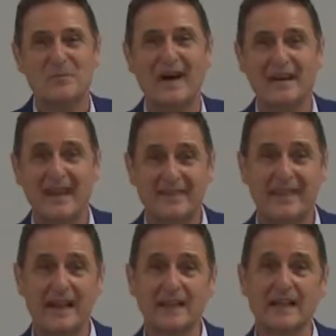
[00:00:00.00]
but
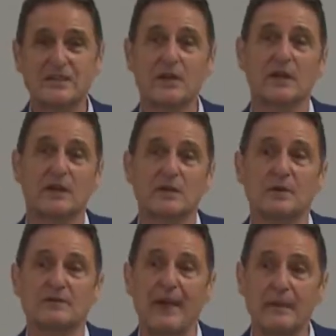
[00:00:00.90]
then it gets turned into
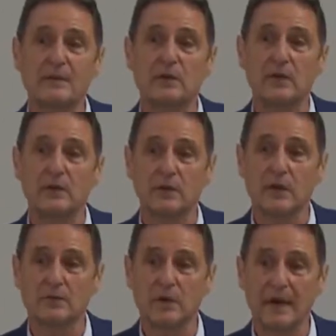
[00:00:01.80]
inflammatory
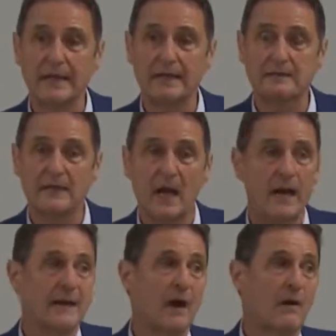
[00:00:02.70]
leukotrienes.
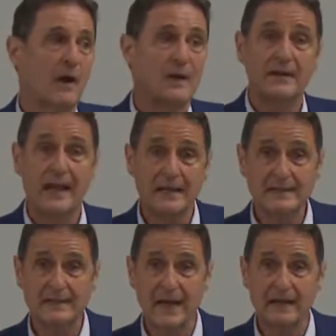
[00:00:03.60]
Now, the
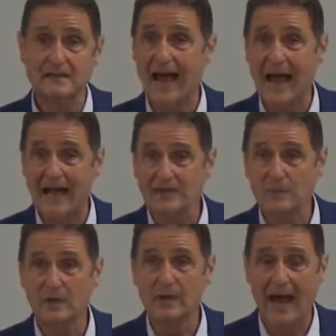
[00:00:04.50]
NSAIDs,
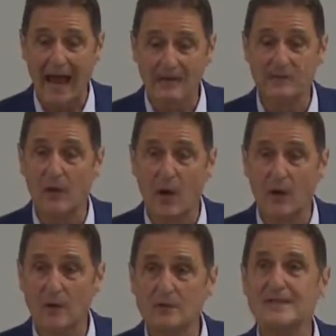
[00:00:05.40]
aspirin, Advil,
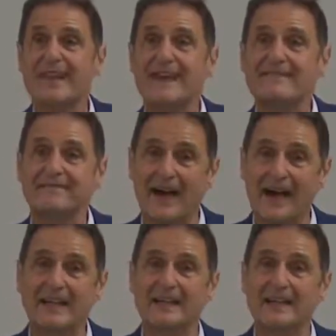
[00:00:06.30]
all those, they
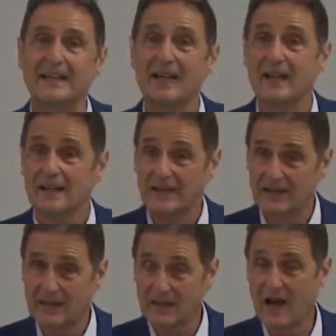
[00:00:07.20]
fight
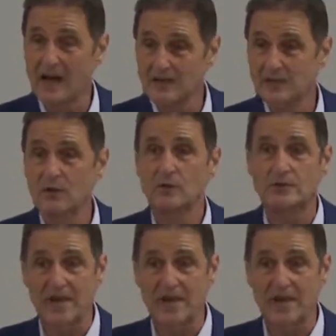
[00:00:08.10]
the COX-2